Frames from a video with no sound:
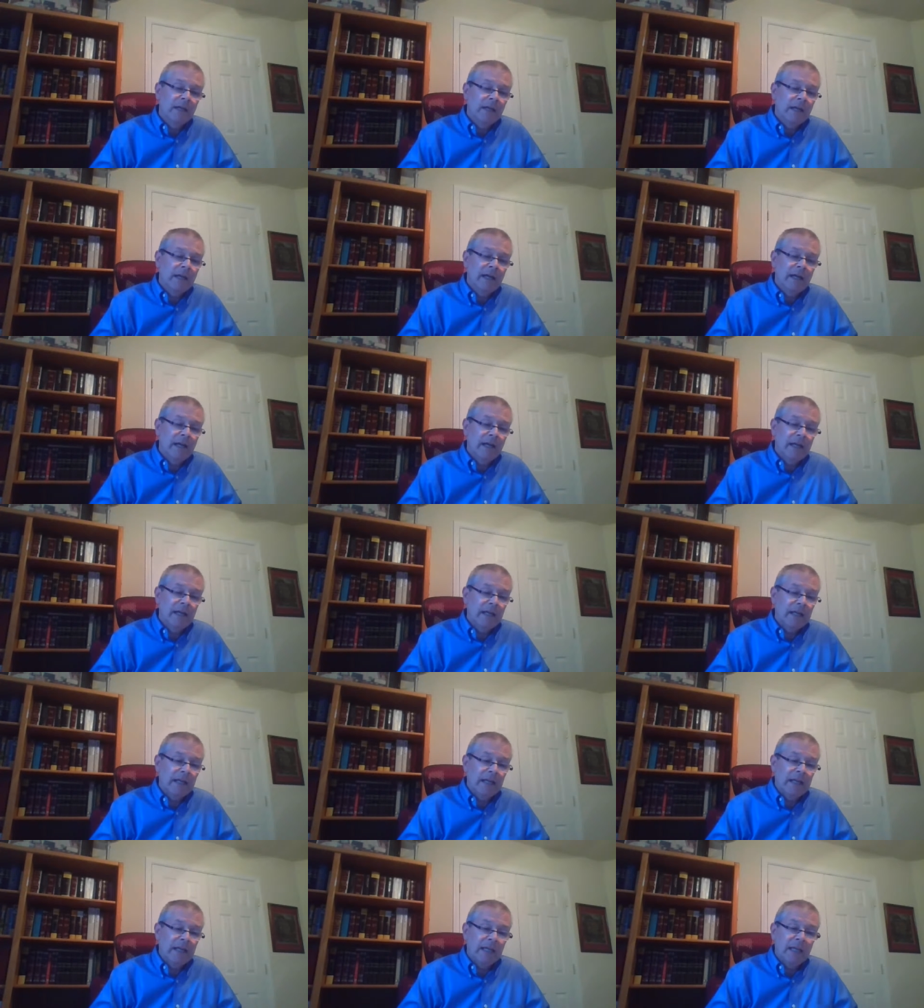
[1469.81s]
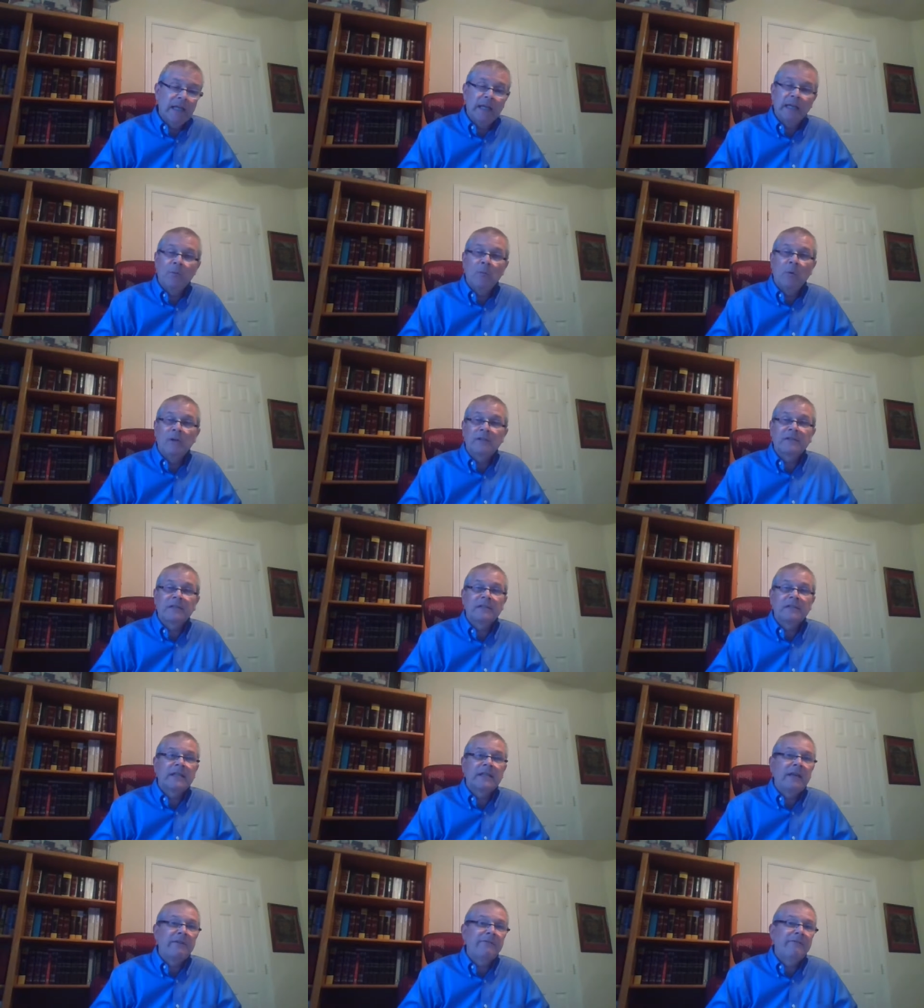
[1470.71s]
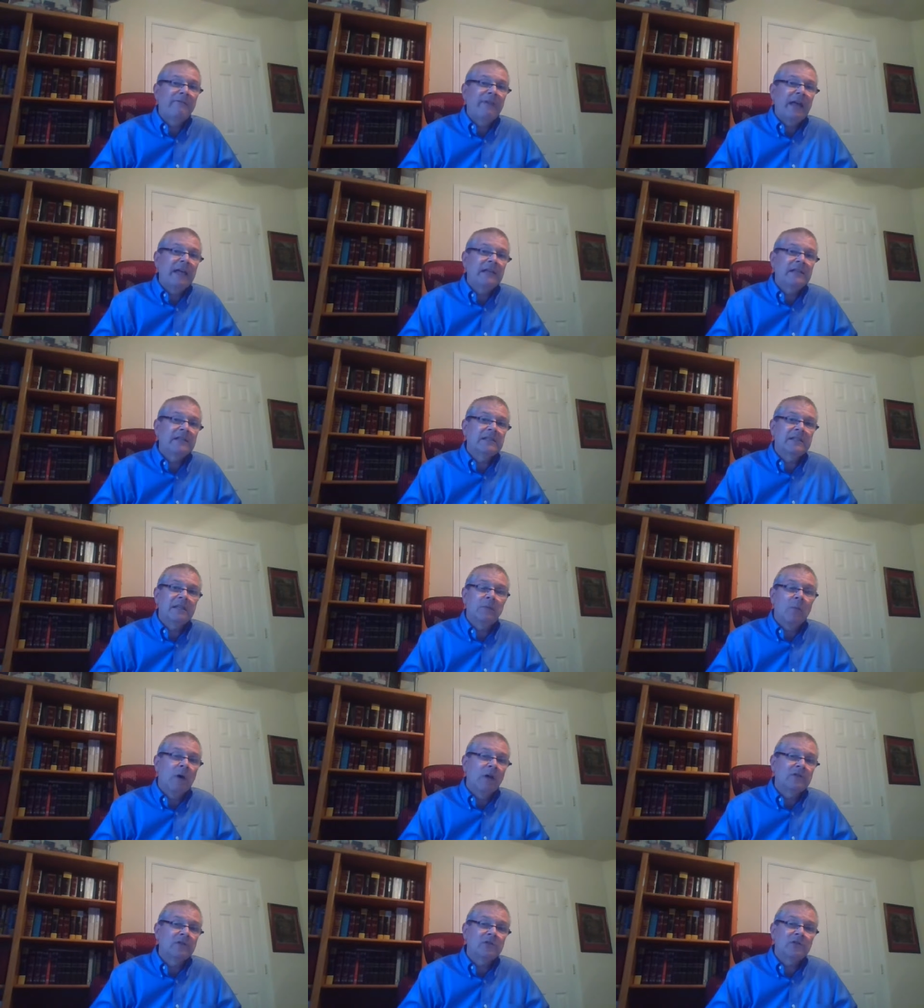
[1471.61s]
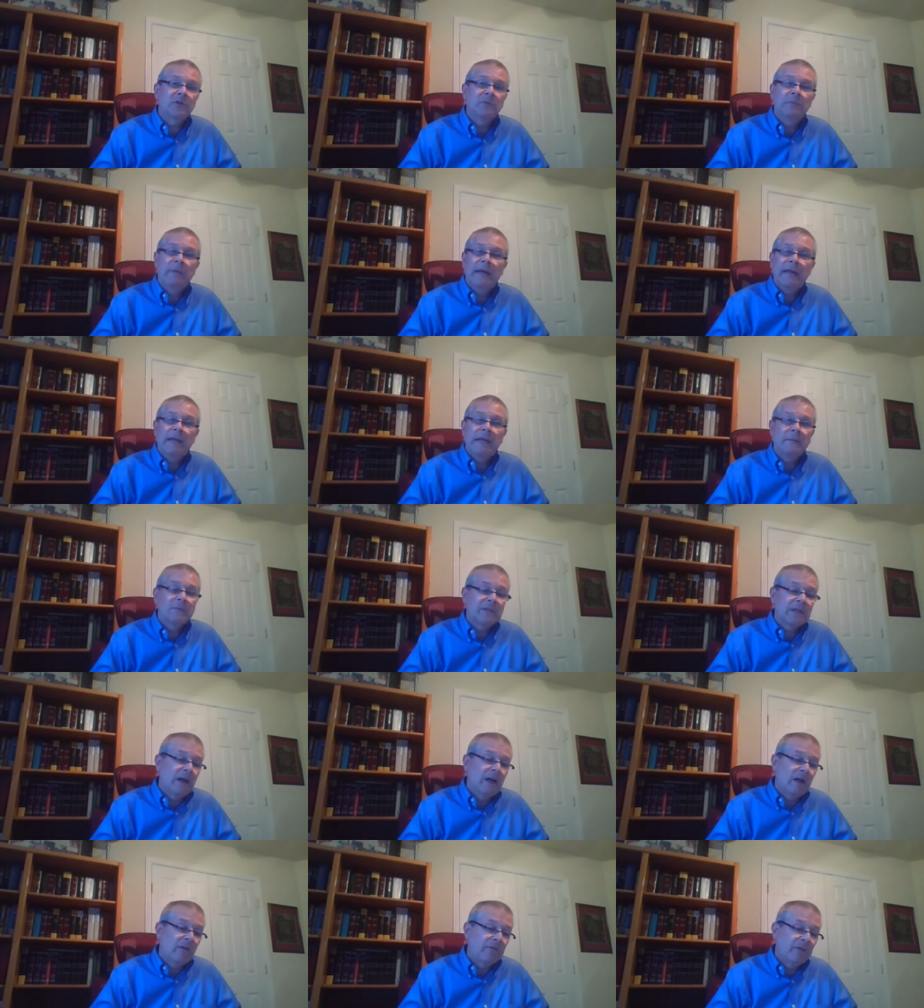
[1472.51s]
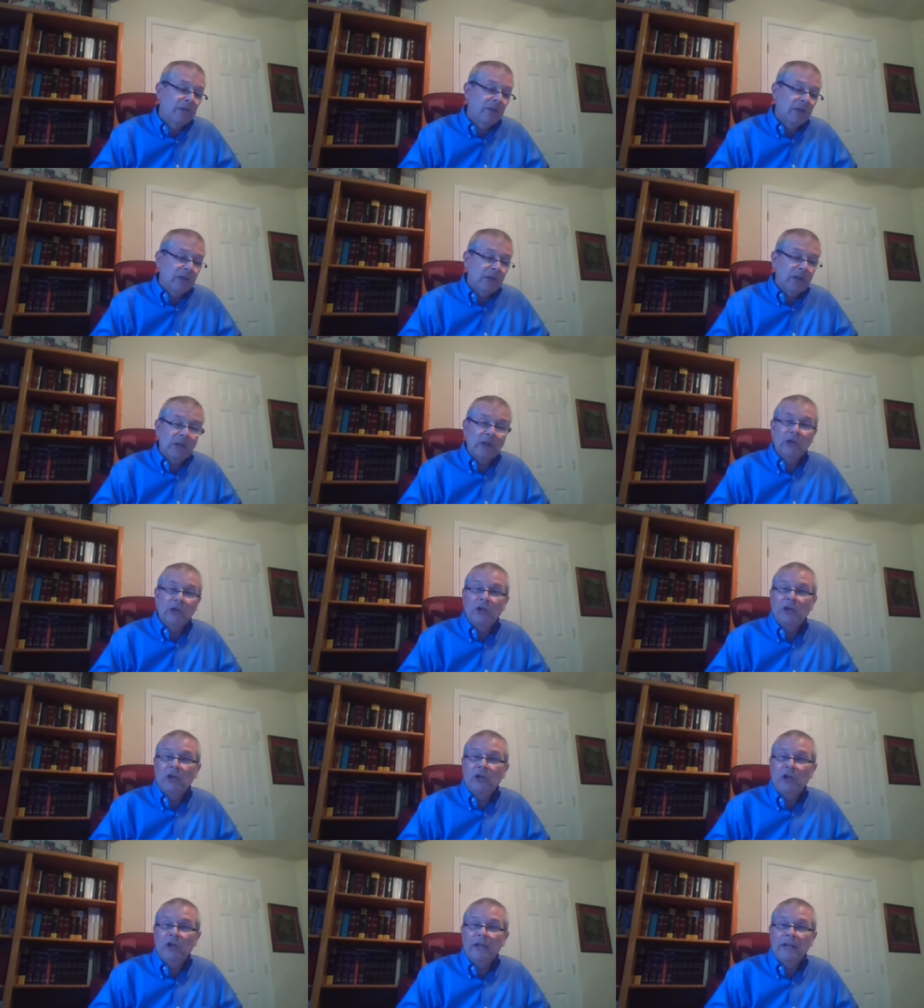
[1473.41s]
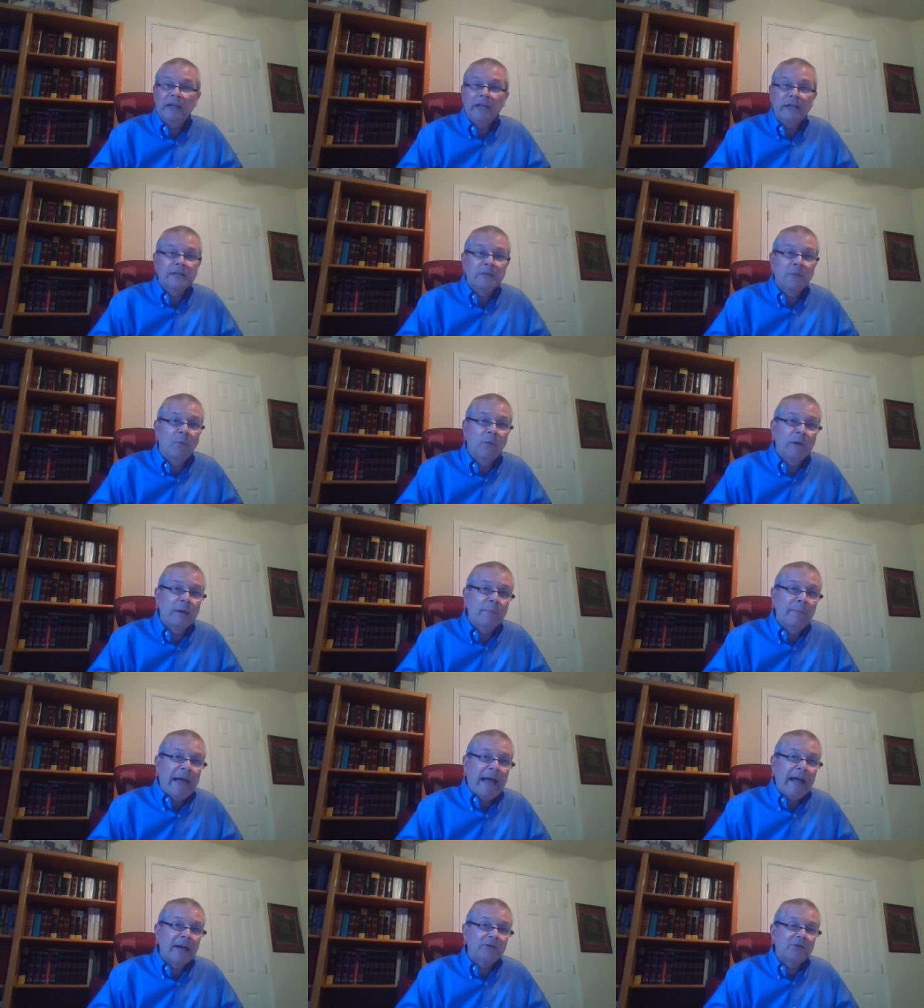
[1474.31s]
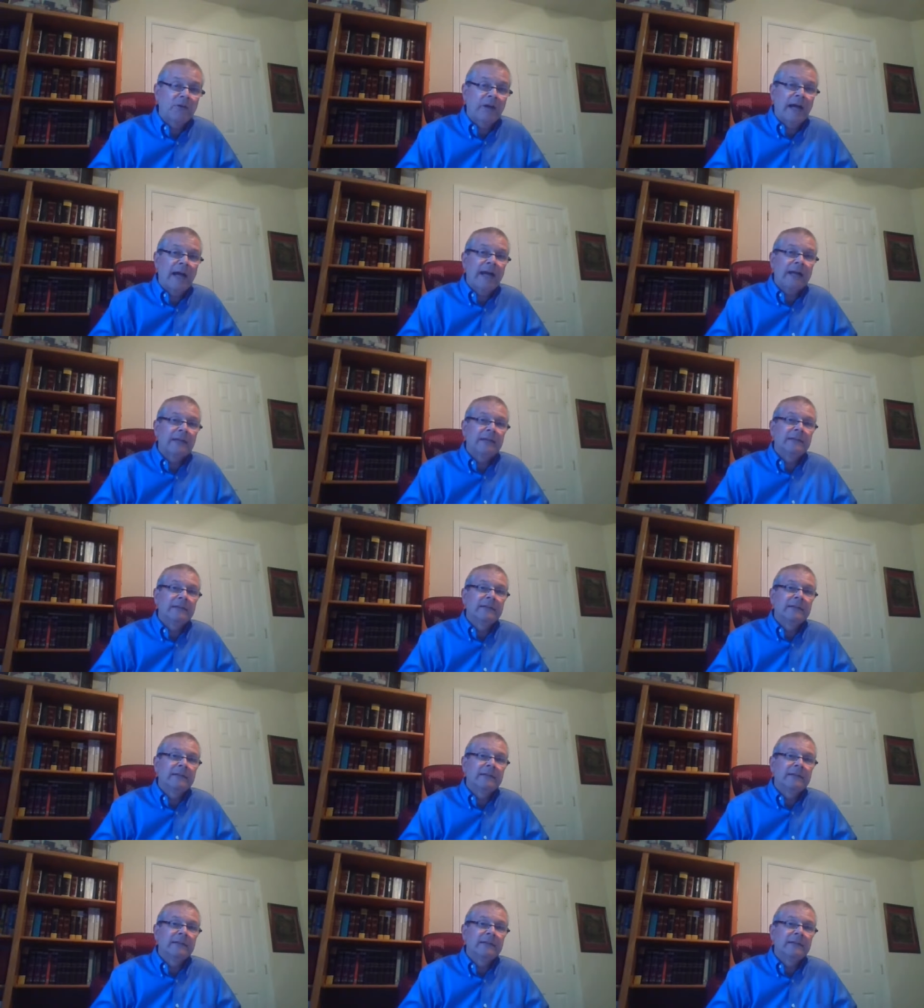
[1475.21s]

Again, he wants to save face. He wants to make himself look good. He doesn't want to backtrack.